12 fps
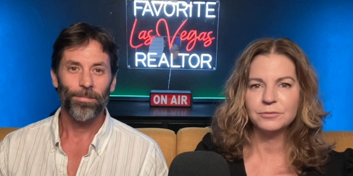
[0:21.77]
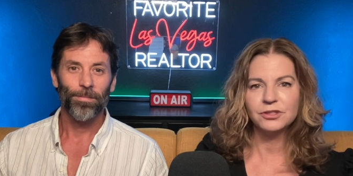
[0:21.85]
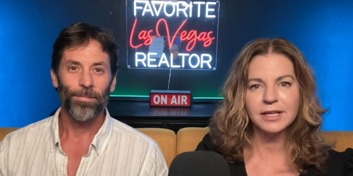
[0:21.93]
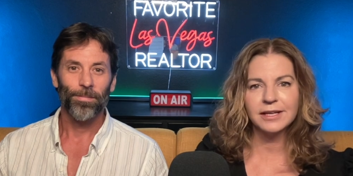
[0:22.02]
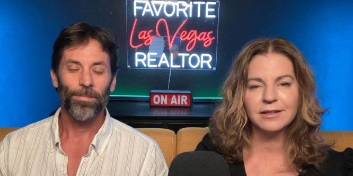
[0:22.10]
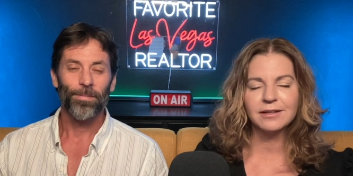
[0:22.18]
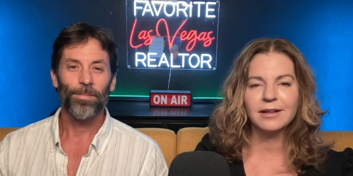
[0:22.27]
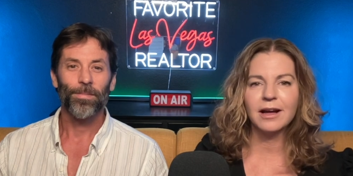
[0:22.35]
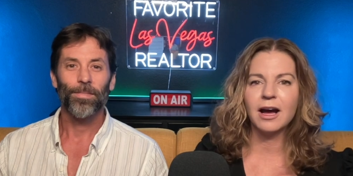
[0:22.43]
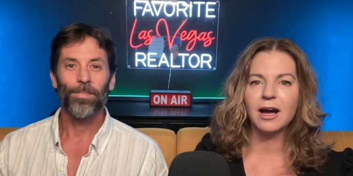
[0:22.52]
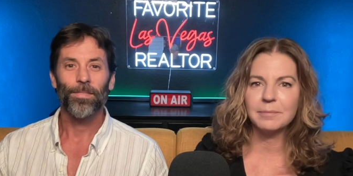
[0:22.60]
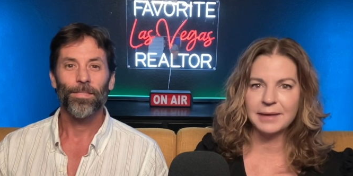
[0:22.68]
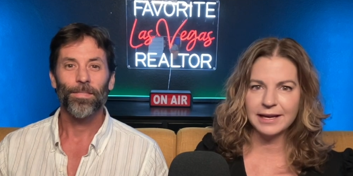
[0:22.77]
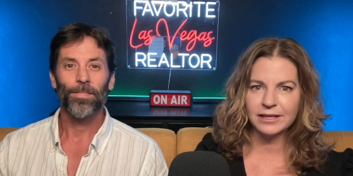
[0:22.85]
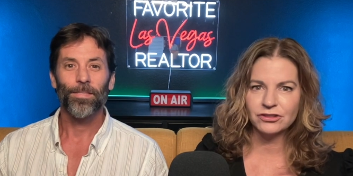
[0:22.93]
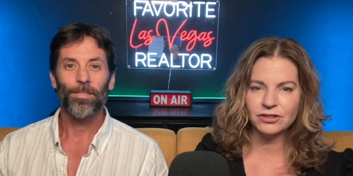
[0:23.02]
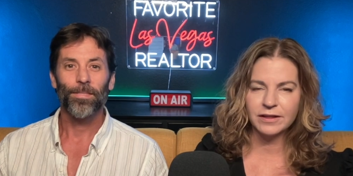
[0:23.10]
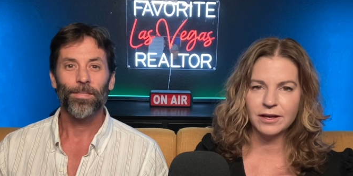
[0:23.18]
Speaker 1: channel. I'm
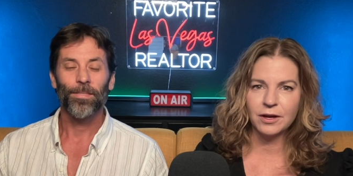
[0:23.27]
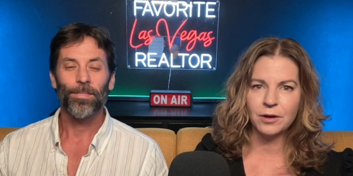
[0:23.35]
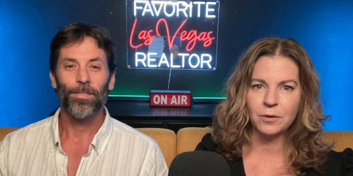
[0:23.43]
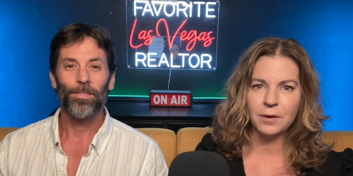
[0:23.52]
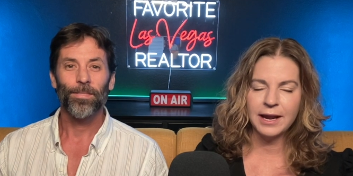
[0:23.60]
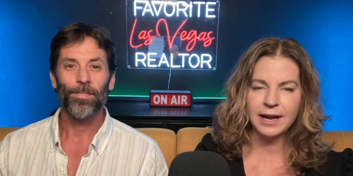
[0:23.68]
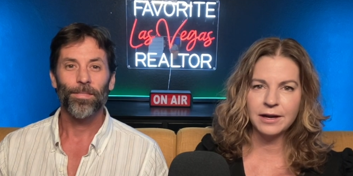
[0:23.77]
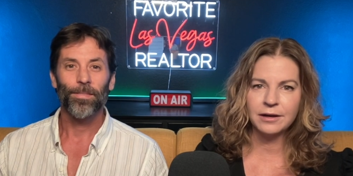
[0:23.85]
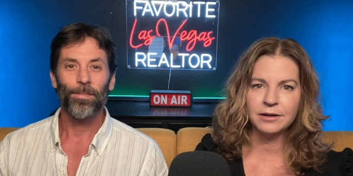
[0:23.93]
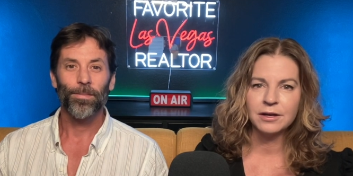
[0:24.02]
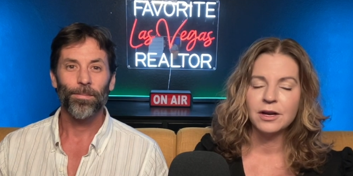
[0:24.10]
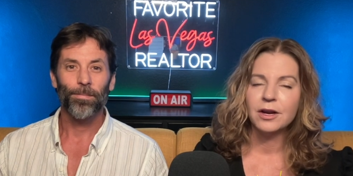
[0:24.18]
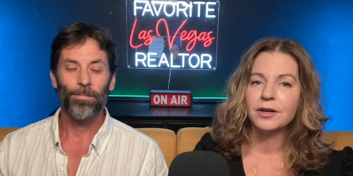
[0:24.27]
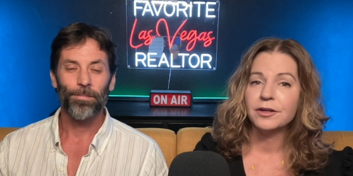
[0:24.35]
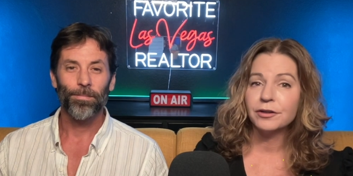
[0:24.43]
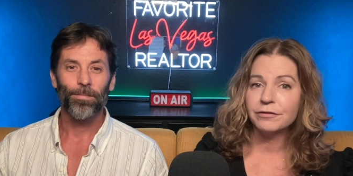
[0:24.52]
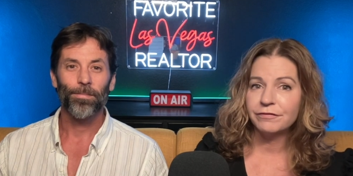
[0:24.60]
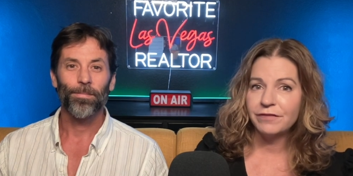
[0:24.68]
Angela O'Hare,
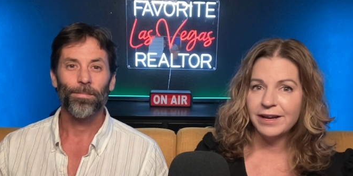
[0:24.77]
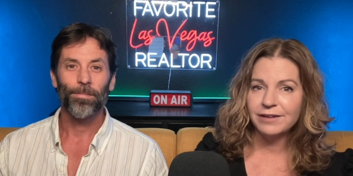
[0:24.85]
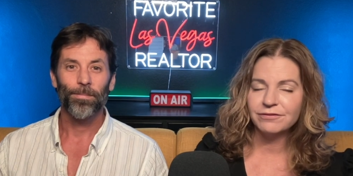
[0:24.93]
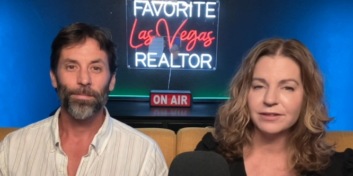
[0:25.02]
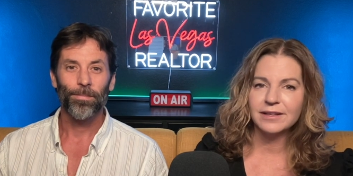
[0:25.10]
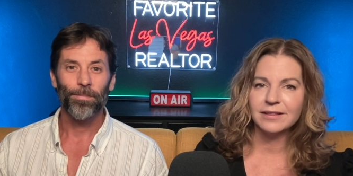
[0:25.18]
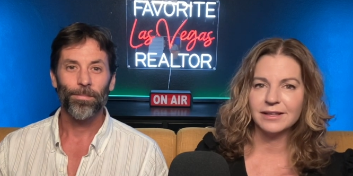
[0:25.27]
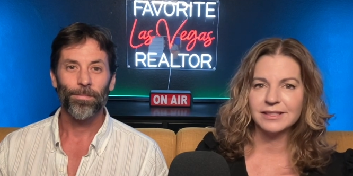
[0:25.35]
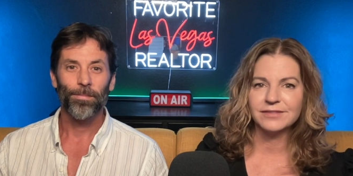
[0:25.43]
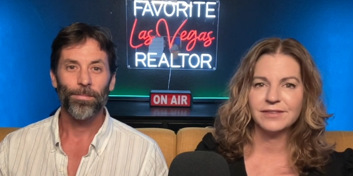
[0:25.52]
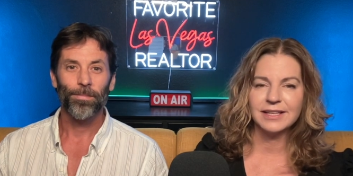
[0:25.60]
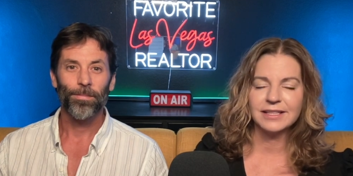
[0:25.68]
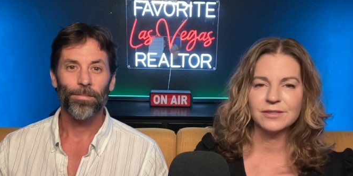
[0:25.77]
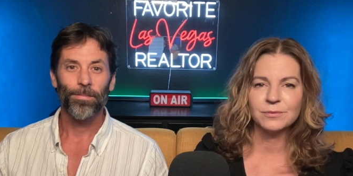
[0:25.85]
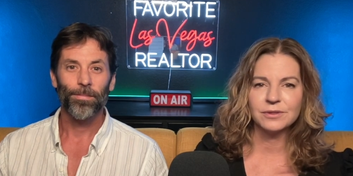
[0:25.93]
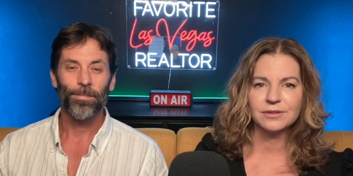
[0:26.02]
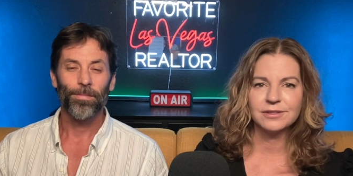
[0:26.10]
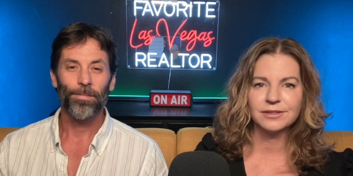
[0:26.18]
your favorite Las Vegas
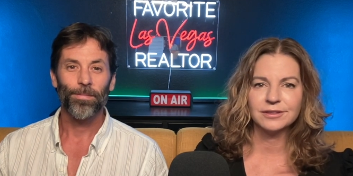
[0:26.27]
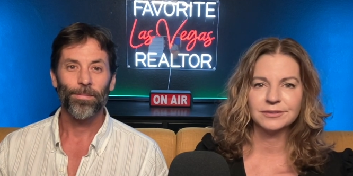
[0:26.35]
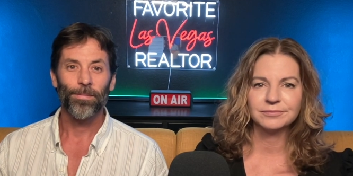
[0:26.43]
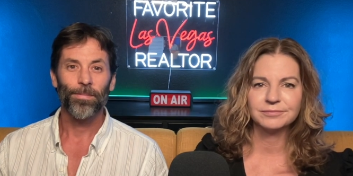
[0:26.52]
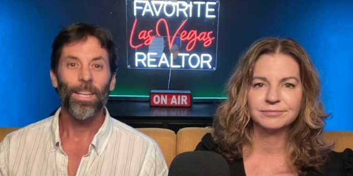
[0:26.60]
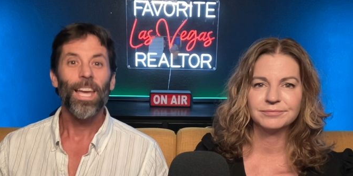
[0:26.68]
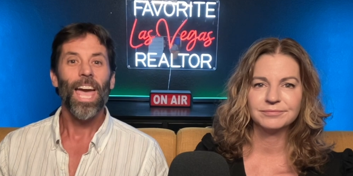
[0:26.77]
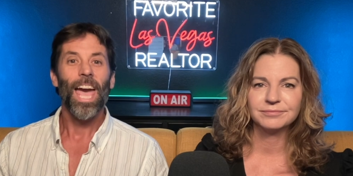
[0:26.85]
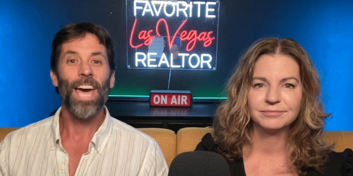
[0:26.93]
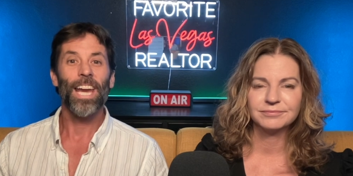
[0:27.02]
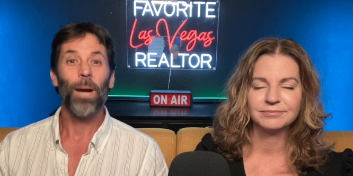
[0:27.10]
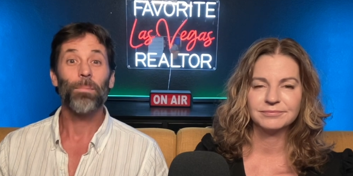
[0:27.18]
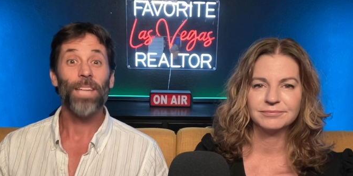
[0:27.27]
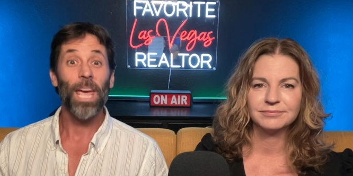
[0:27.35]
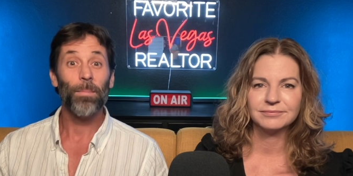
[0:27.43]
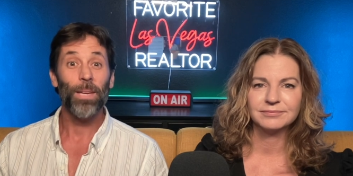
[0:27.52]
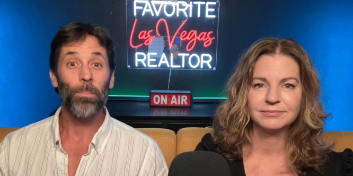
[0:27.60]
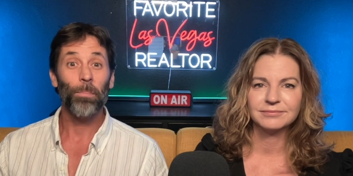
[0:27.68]
realtor. And I'm
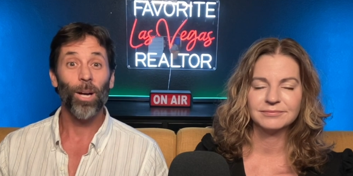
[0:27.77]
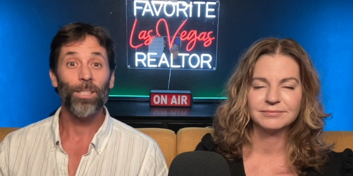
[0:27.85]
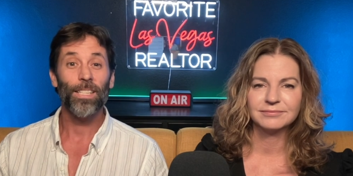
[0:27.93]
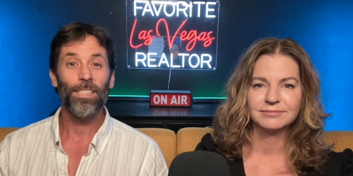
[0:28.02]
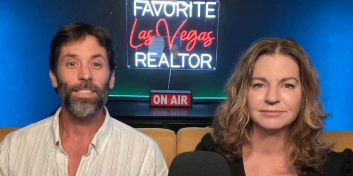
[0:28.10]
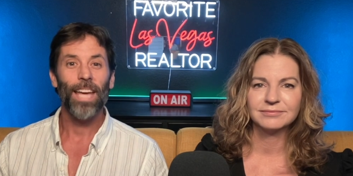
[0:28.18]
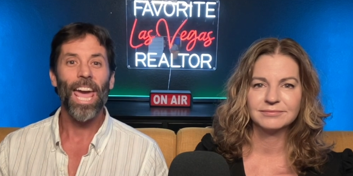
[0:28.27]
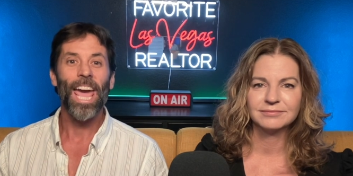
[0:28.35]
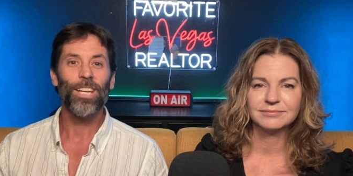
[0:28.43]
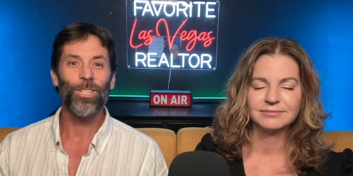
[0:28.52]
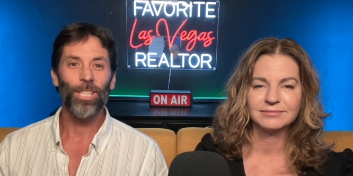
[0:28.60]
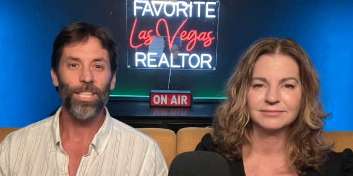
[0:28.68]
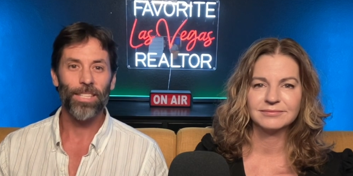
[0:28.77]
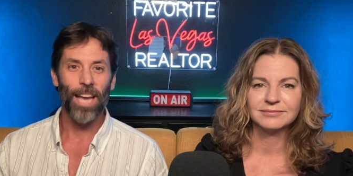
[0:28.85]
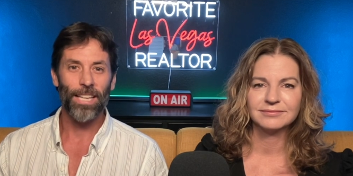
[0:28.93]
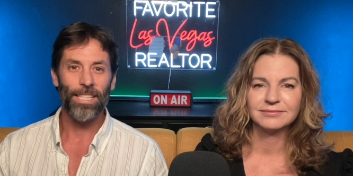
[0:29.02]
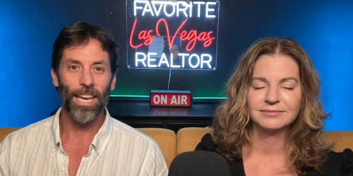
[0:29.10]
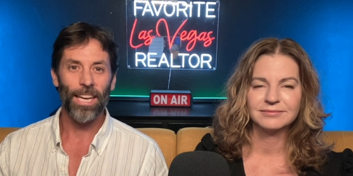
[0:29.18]
Damian Barton, Angela's
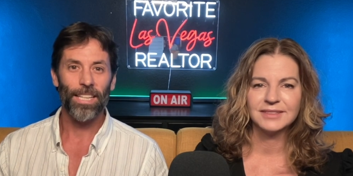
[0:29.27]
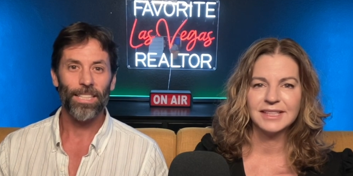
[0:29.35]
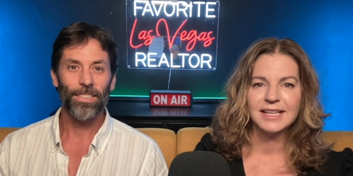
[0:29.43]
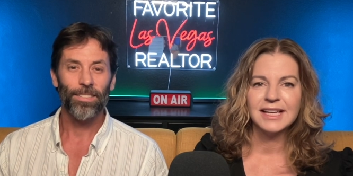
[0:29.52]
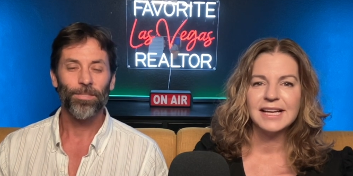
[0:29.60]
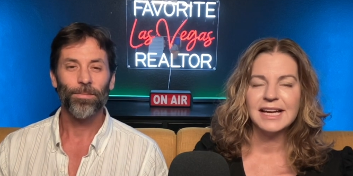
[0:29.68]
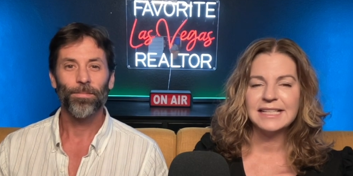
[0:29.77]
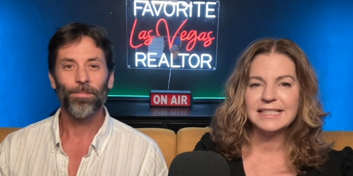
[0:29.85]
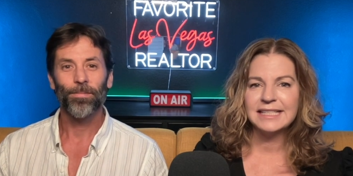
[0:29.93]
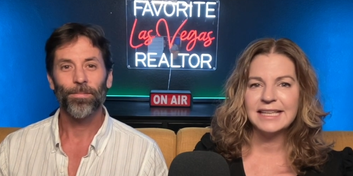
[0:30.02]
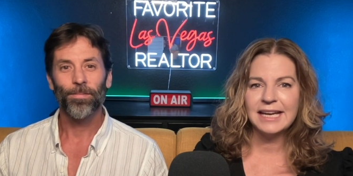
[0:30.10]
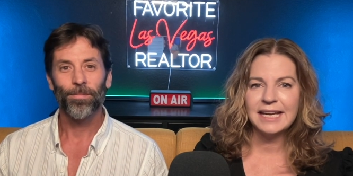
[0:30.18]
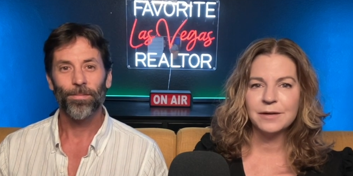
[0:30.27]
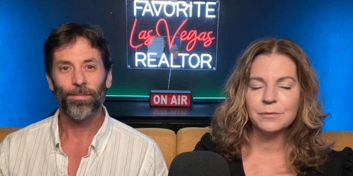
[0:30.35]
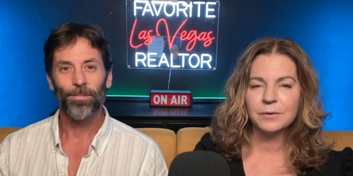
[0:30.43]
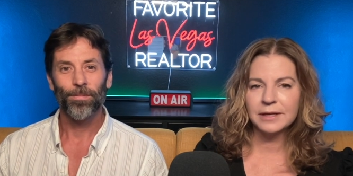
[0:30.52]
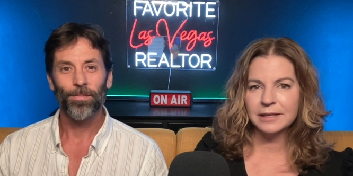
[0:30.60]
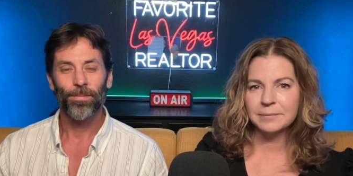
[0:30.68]
sidekick. And today
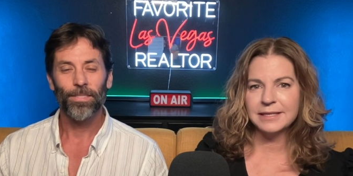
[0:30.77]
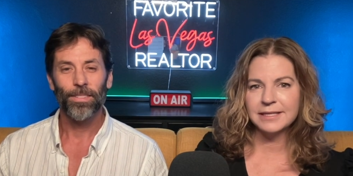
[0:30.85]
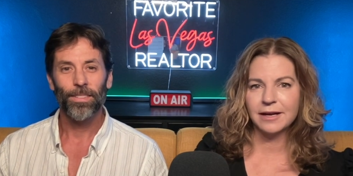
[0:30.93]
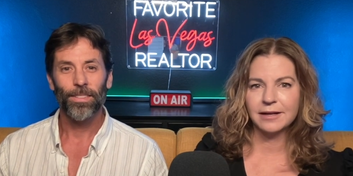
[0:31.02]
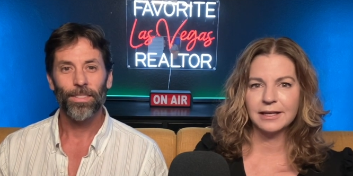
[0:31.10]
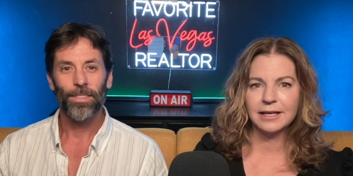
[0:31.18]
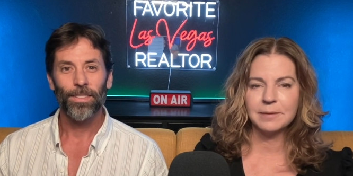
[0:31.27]
we're going to be talking